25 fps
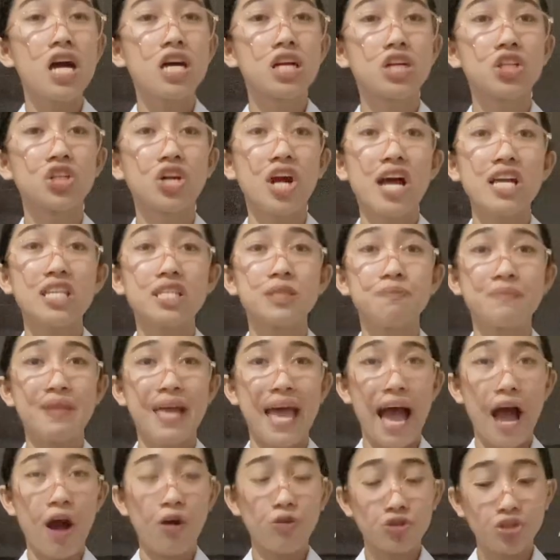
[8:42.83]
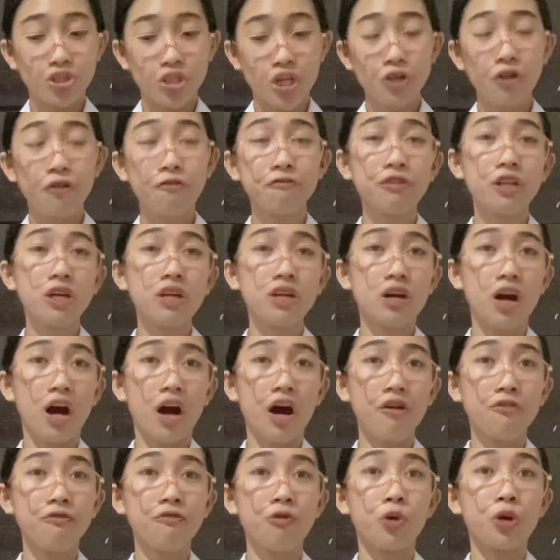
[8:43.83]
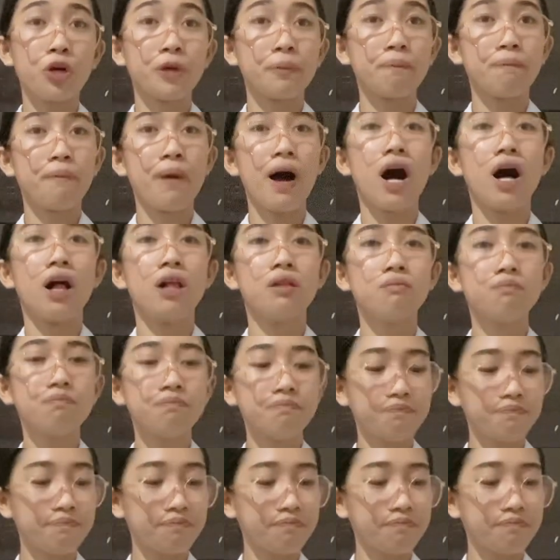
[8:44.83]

grasp the outside of the cuff or palm